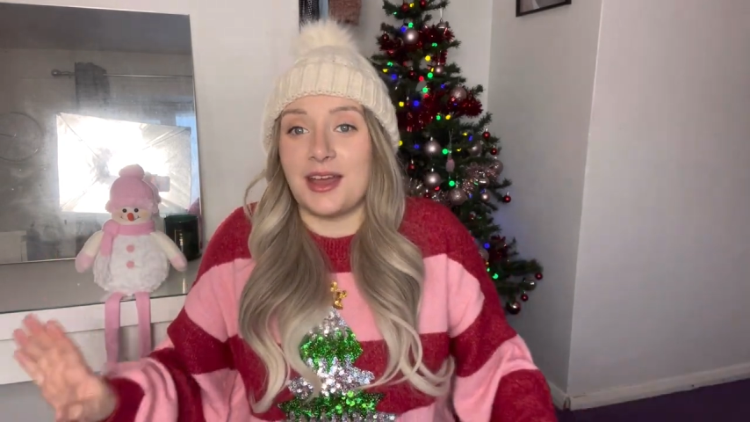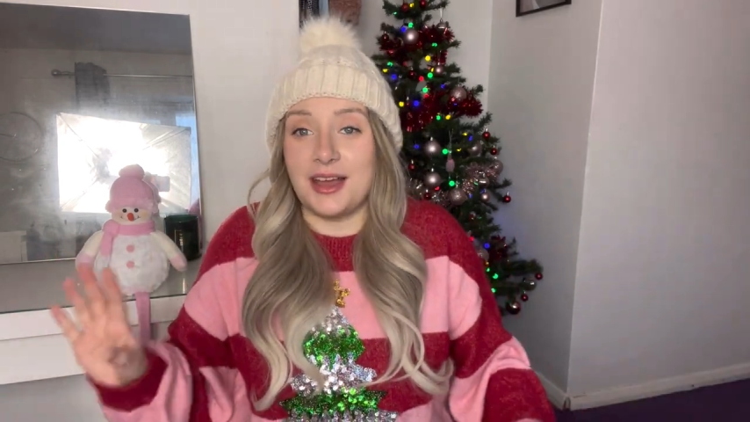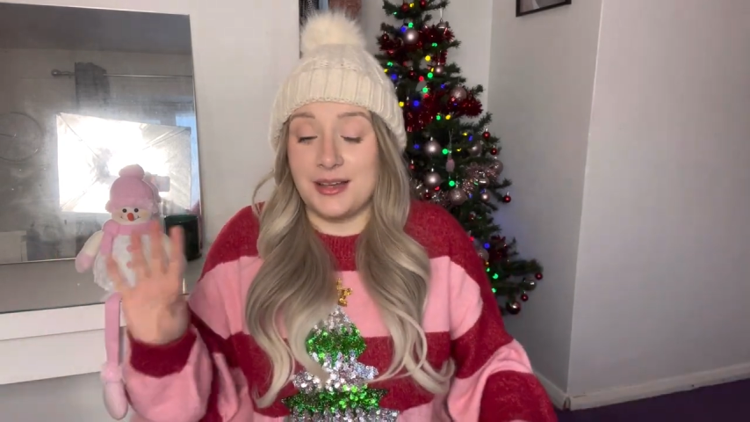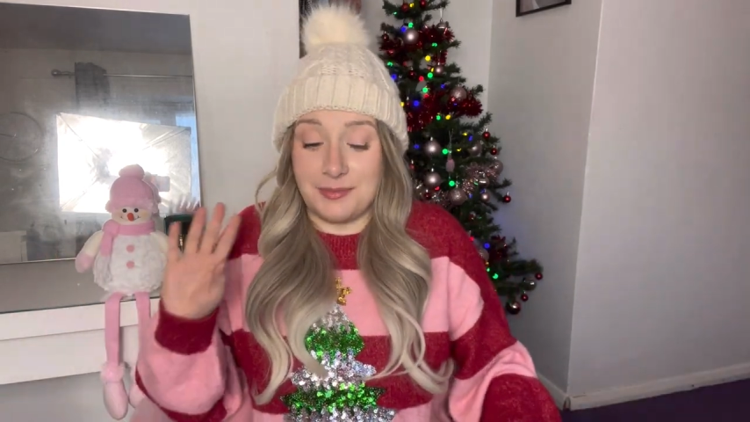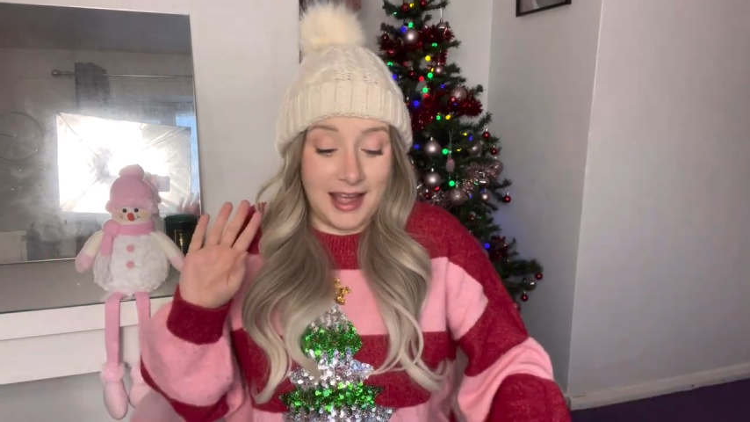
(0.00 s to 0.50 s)

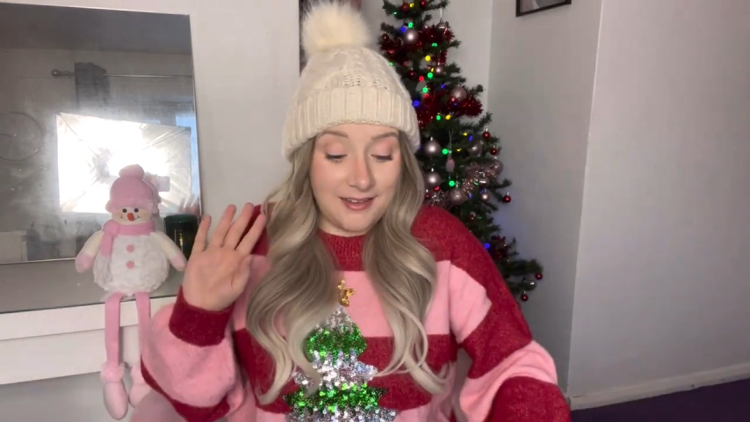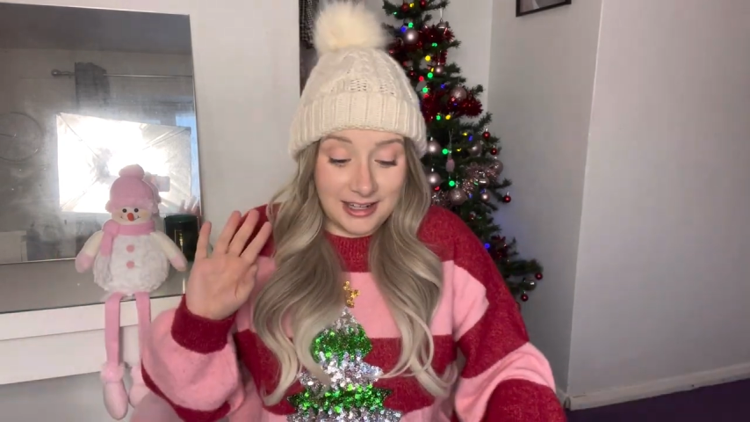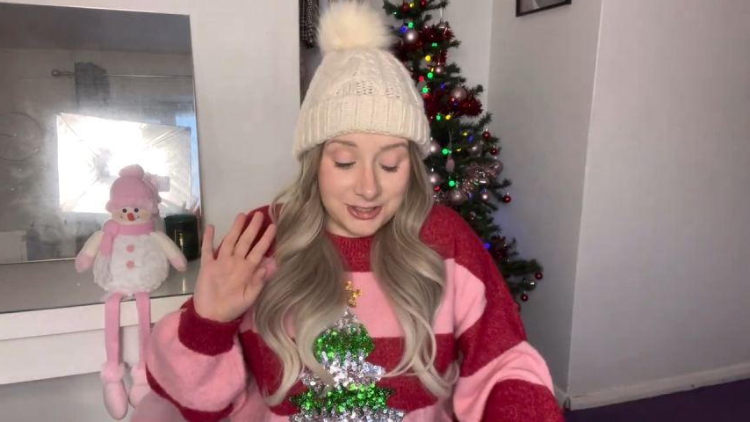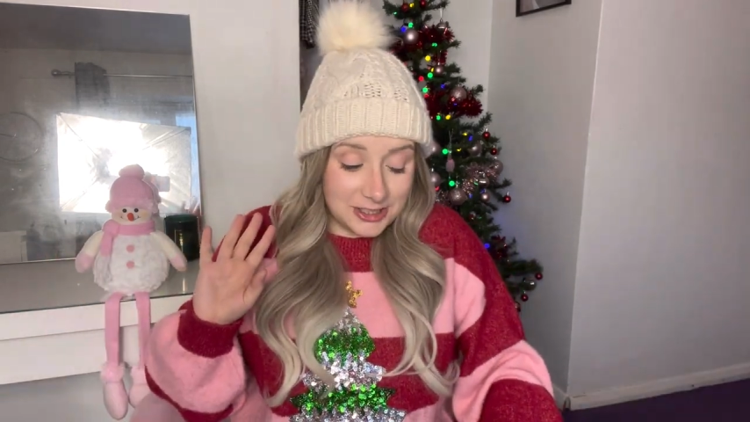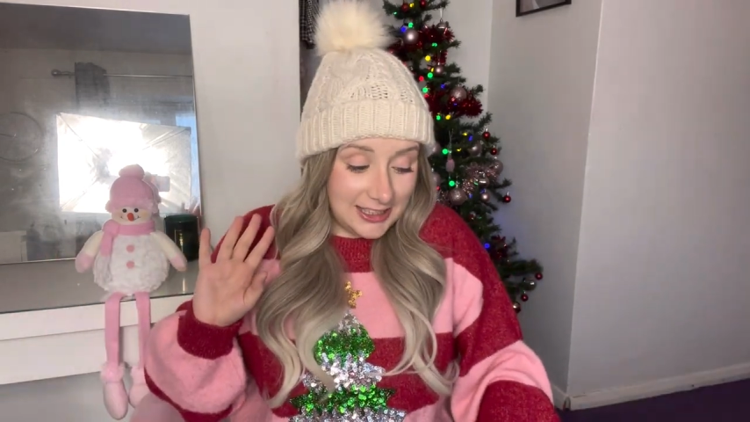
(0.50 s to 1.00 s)
Uh, I
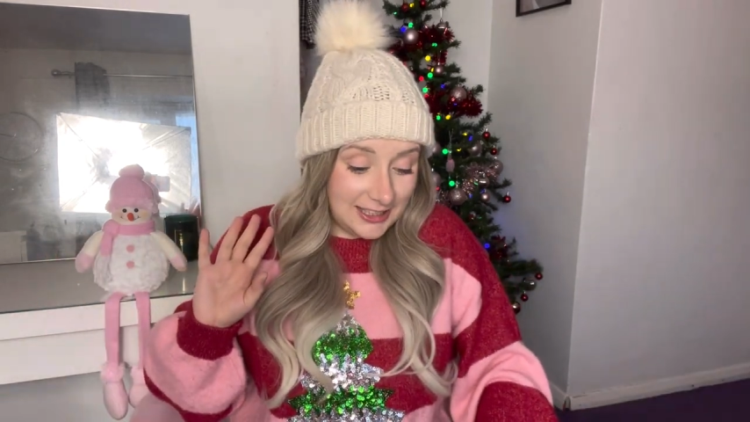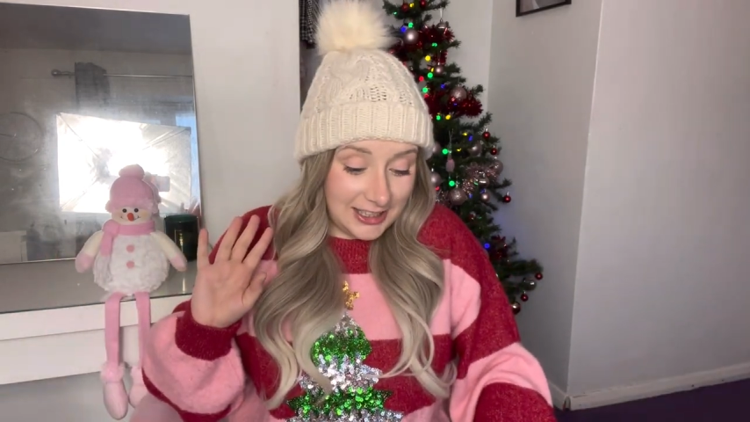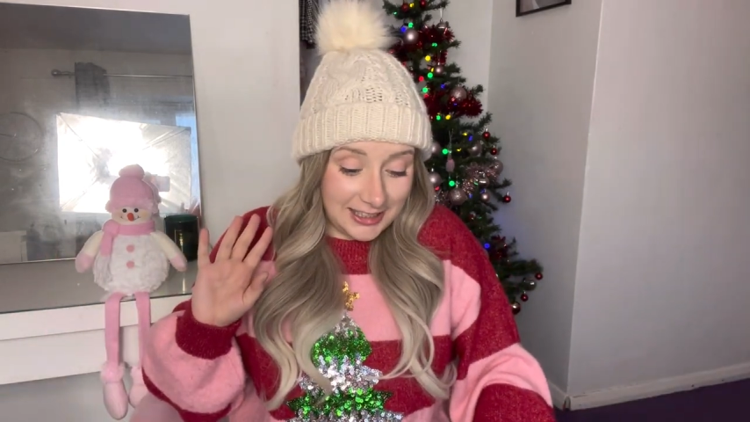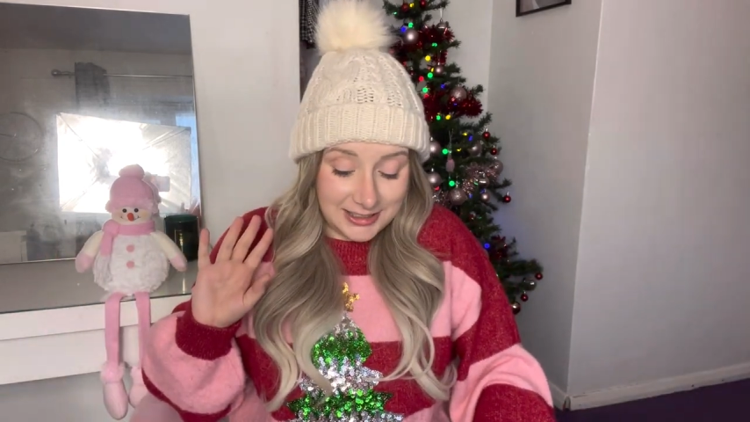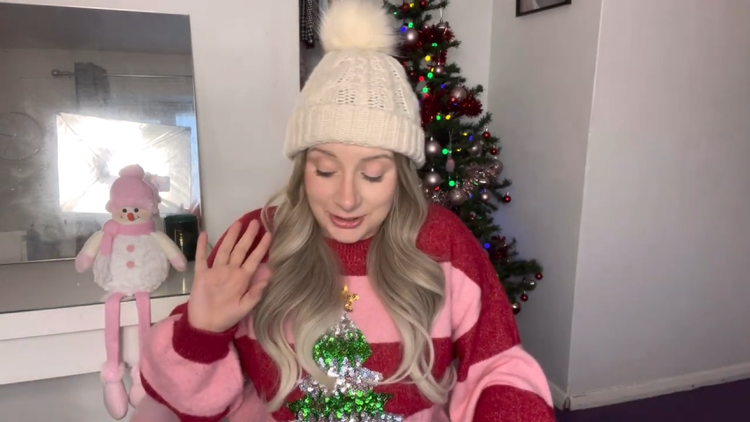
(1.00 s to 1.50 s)
haven't actually
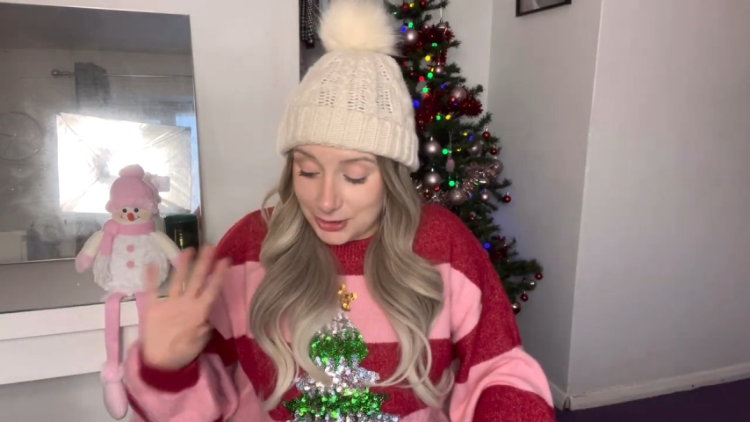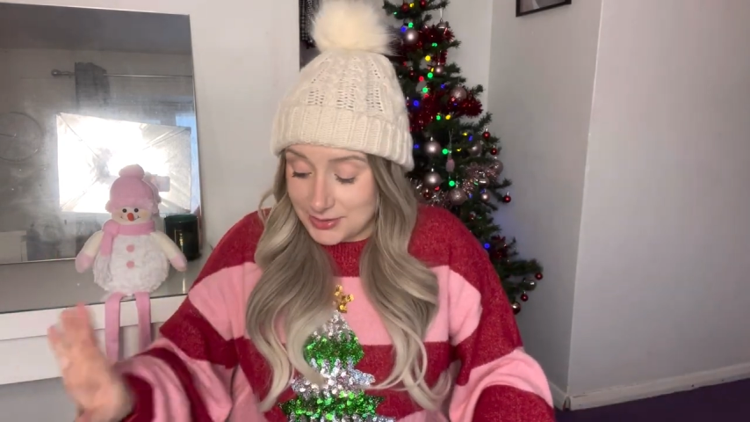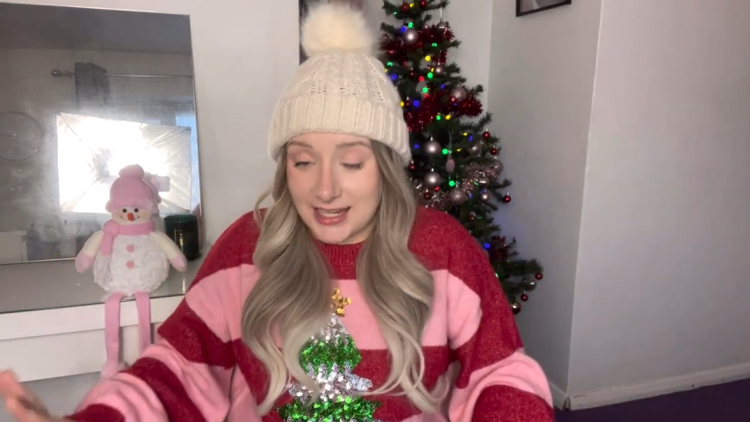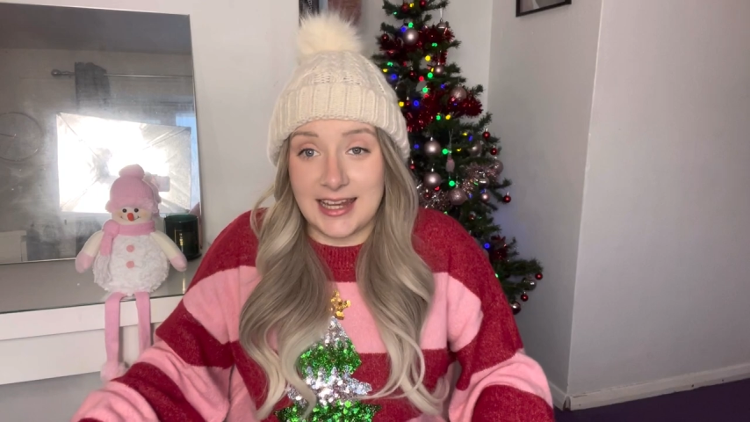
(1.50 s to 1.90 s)
like used